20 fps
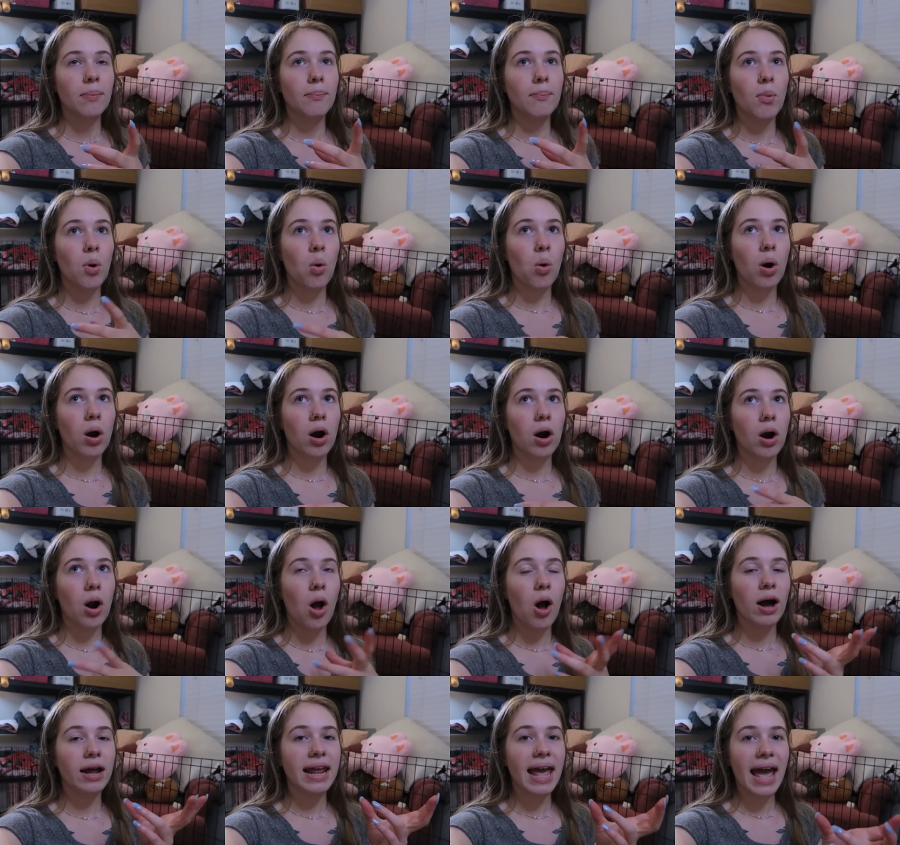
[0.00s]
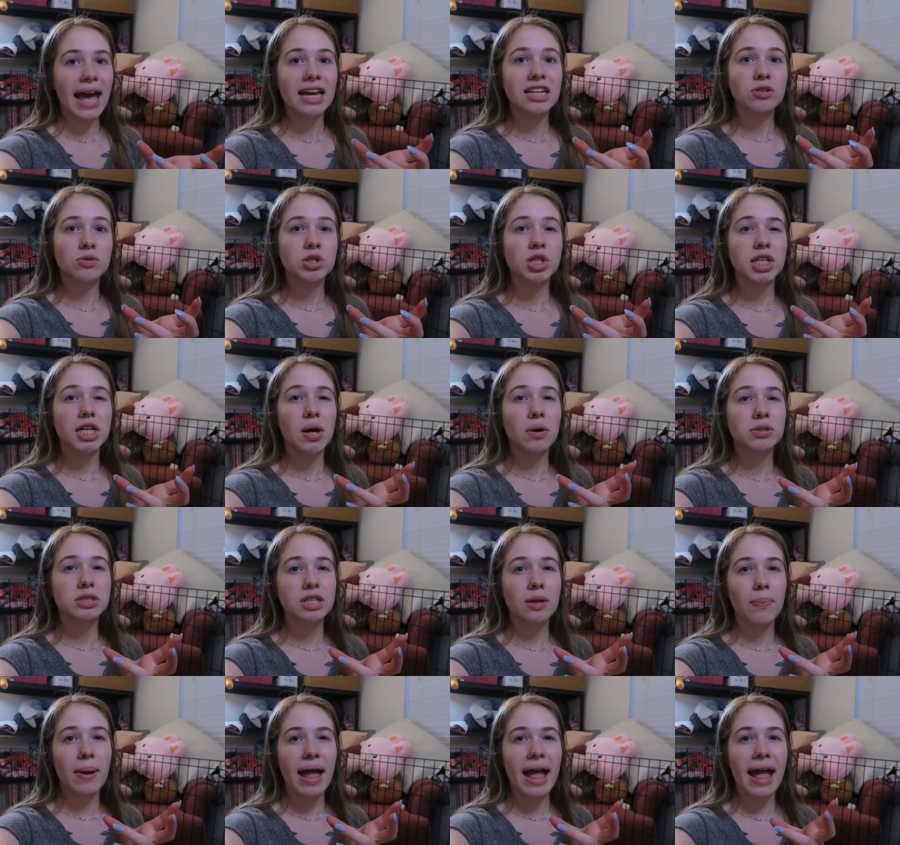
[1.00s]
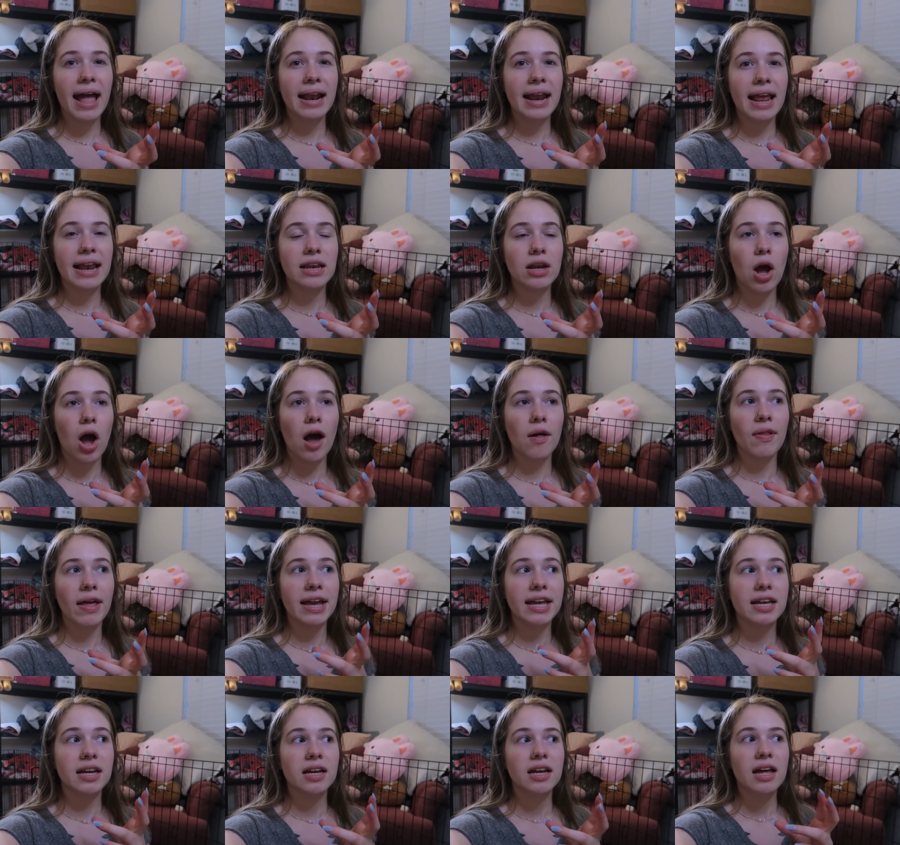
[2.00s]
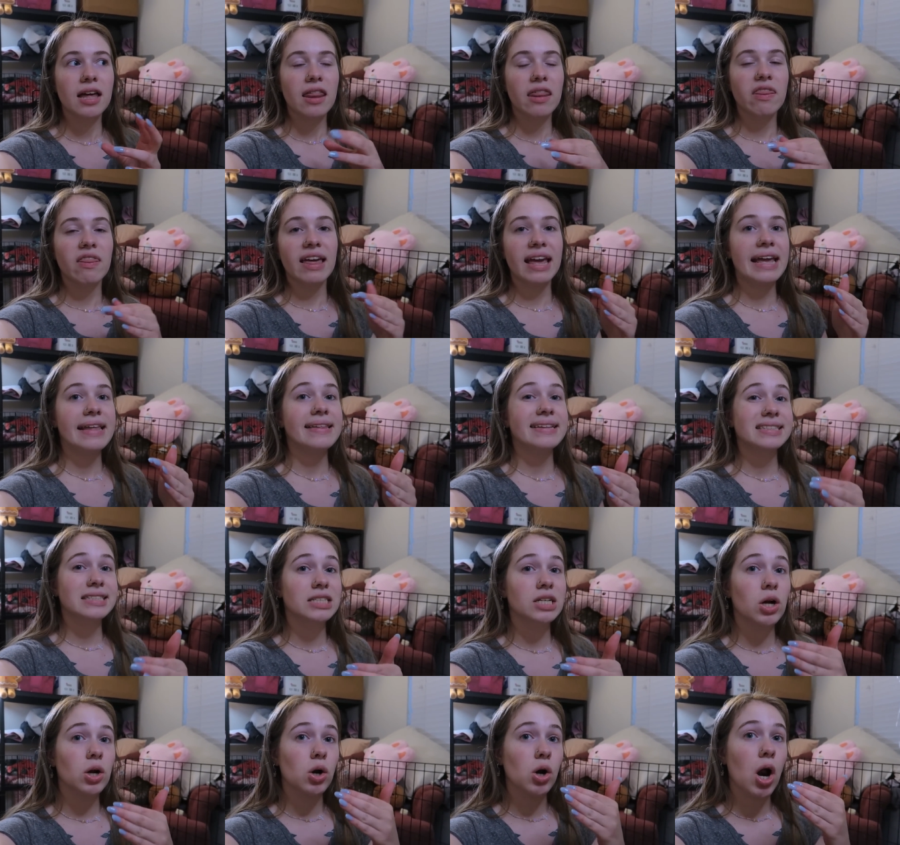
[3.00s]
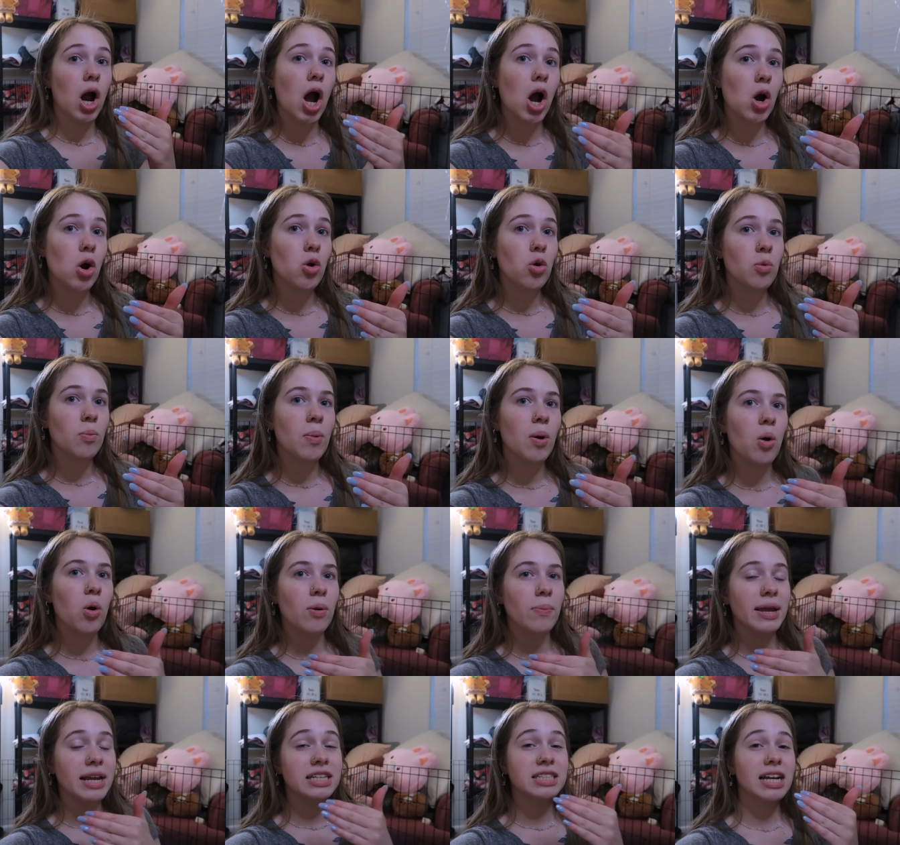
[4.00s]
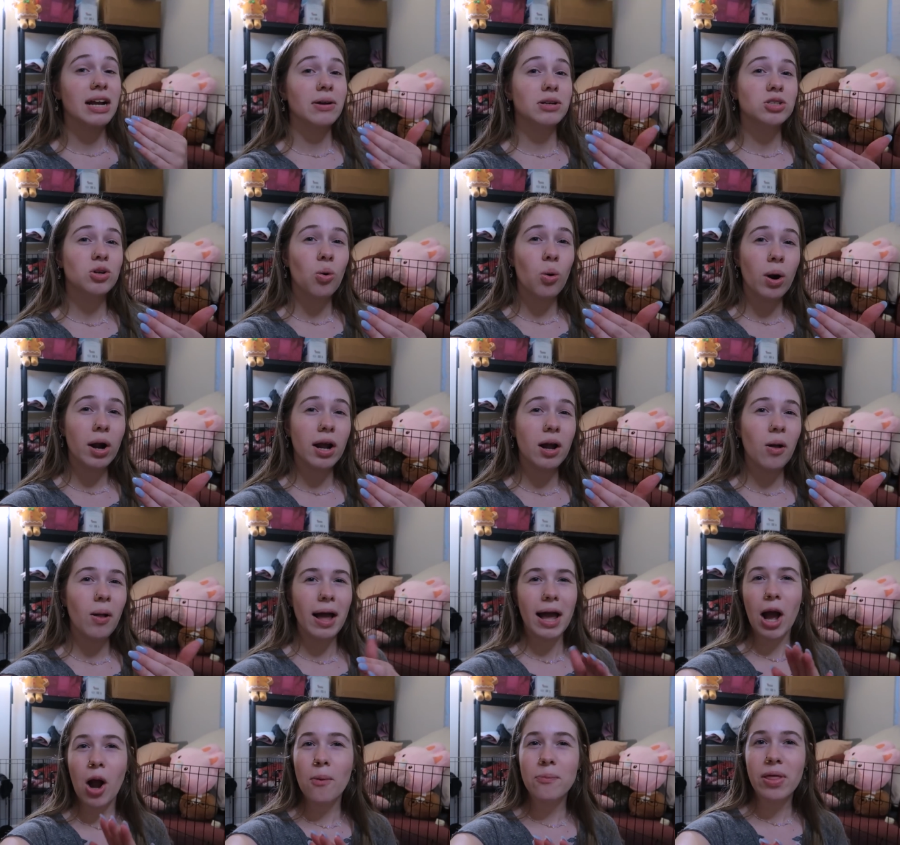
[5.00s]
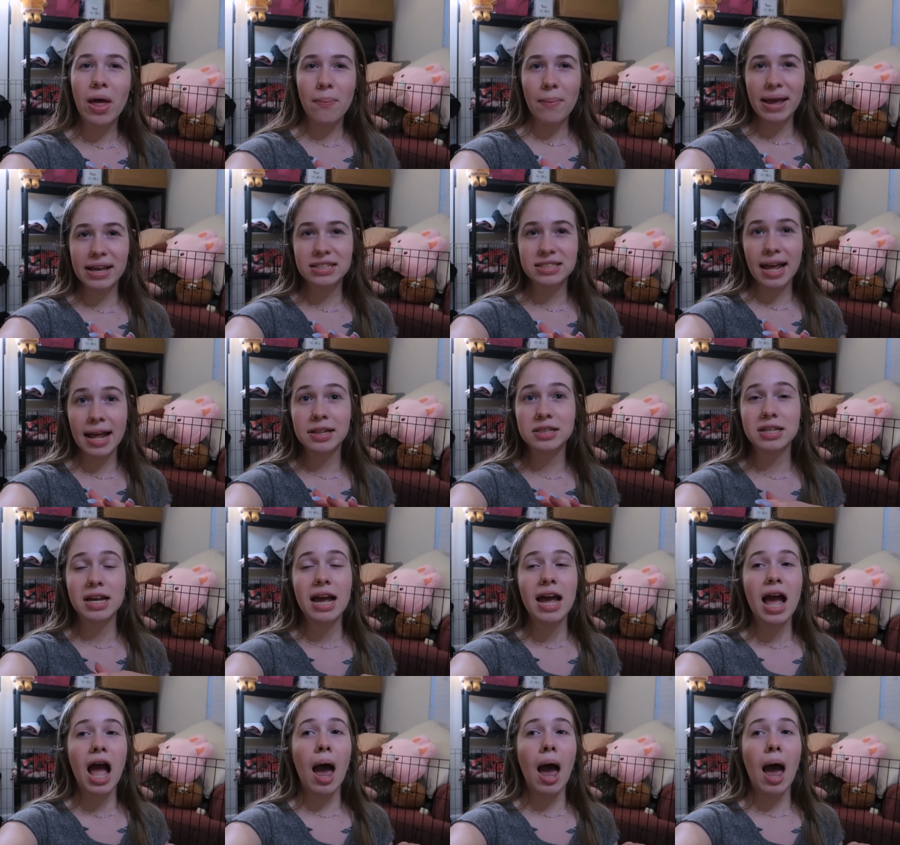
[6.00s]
more on edge when she goes in the pen and not like thinking this is her home or being territorial. I hope that makes sense.